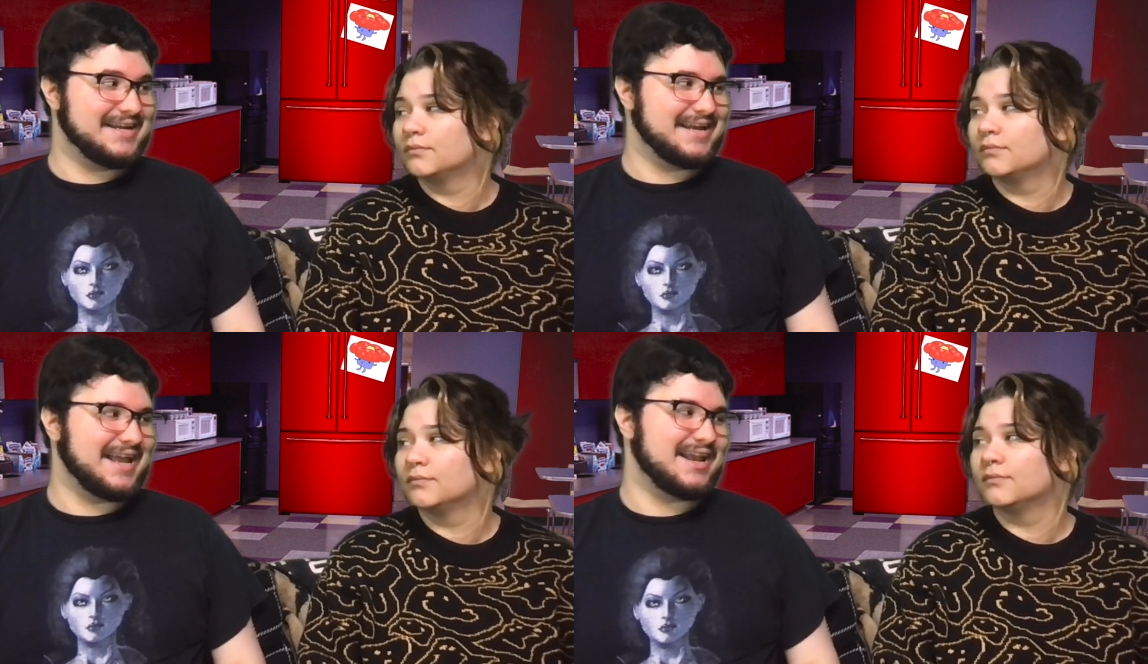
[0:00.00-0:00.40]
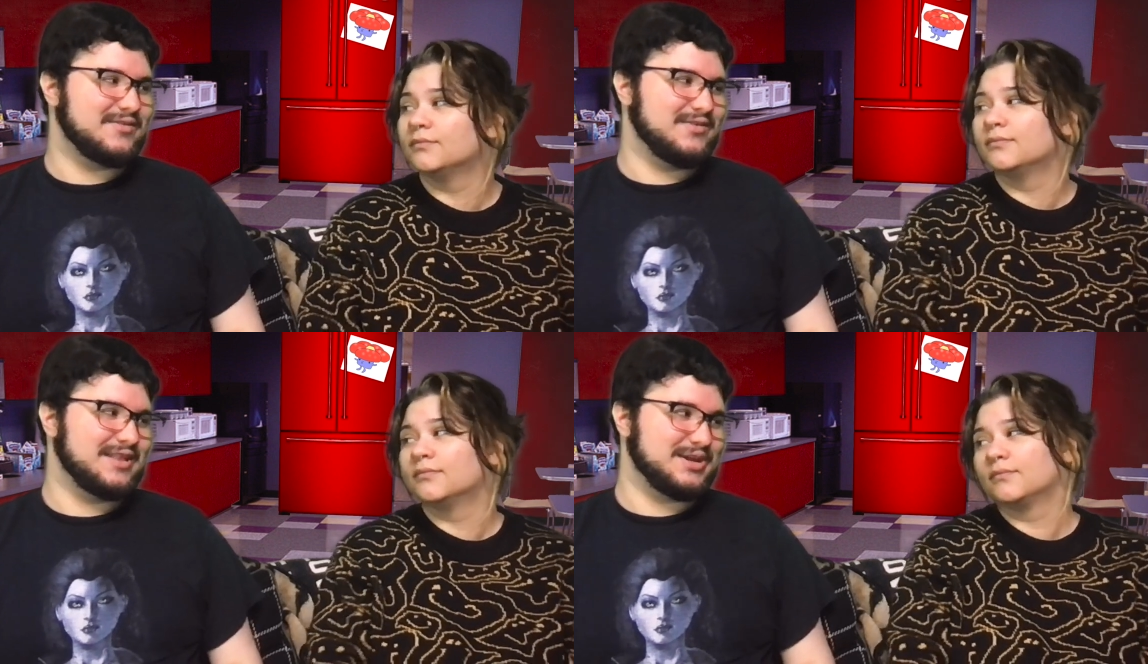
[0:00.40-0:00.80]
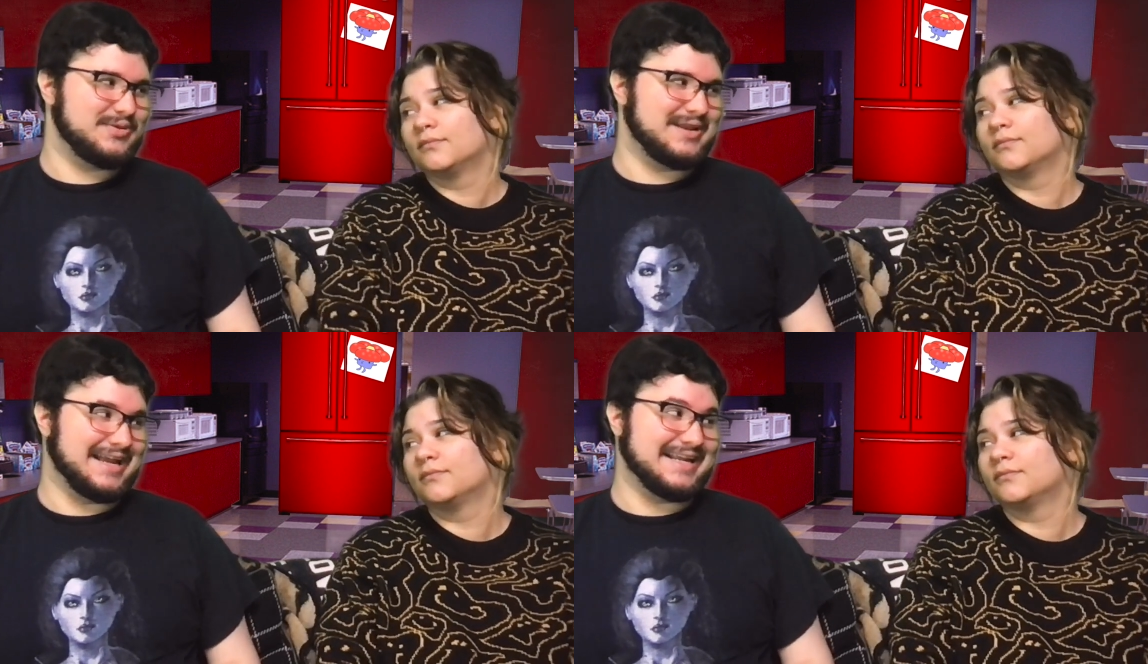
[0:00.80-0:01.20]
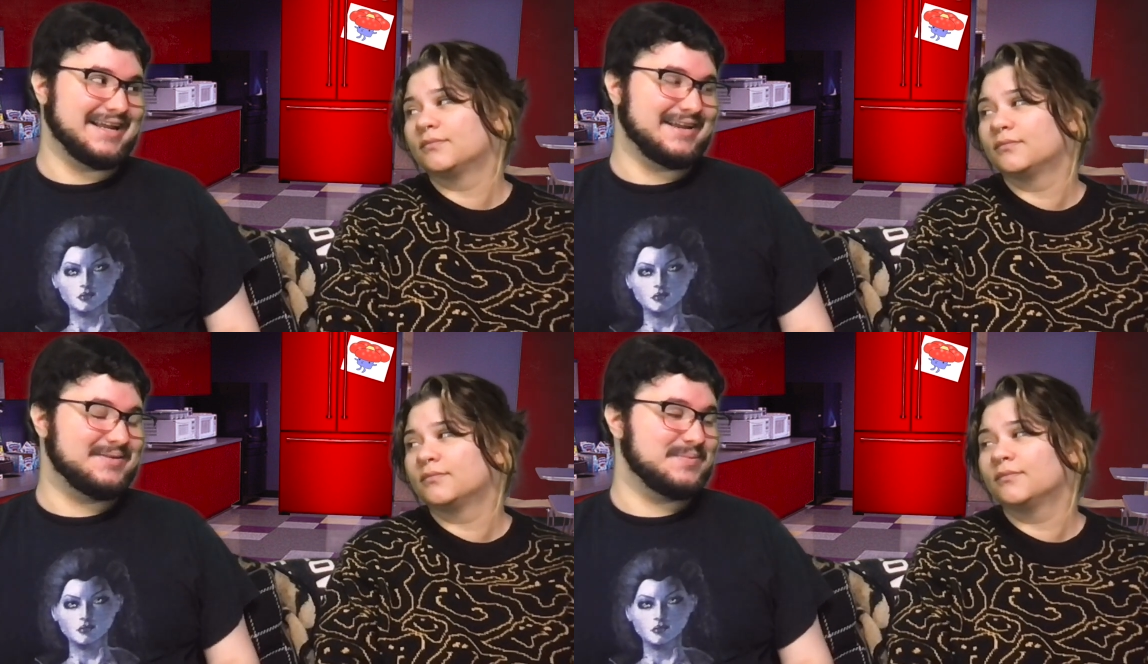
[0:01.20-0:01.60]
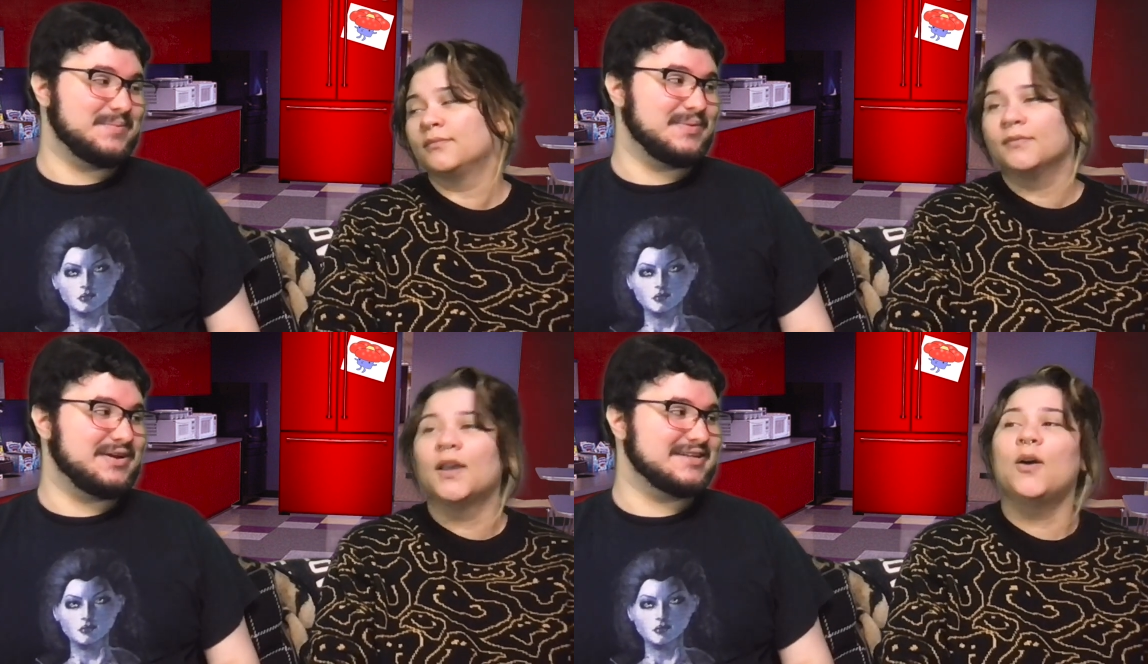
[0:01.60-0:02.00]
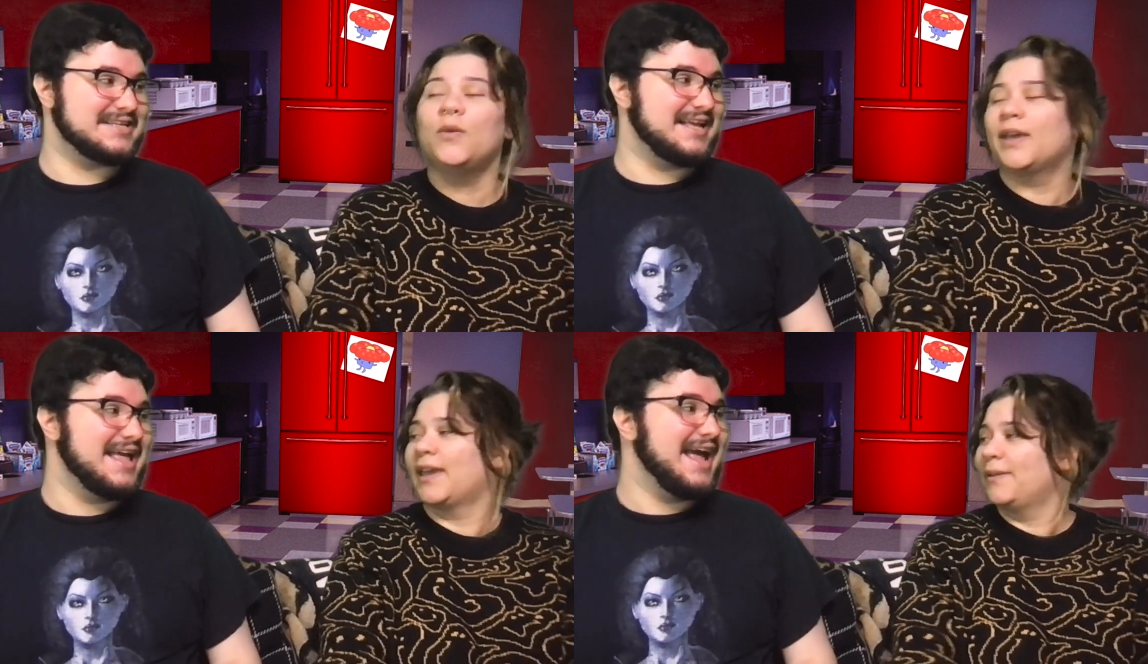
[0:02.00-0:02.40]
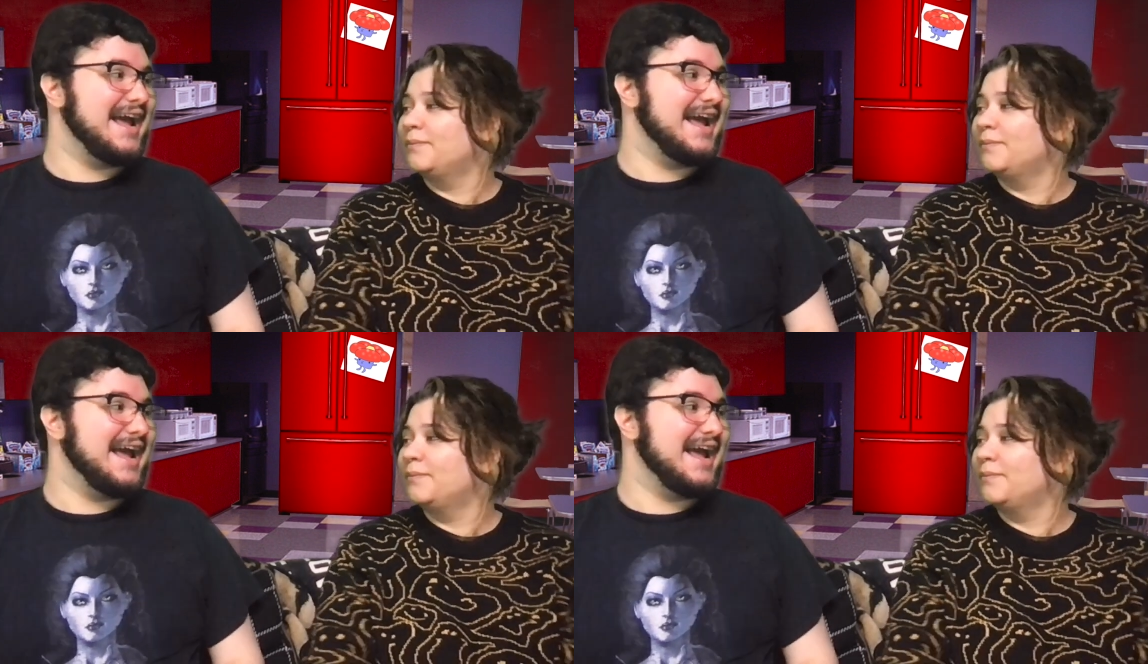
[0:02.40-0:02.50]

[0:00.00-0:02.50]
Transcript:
Speaker 1: and I feel like you'd like it because okay.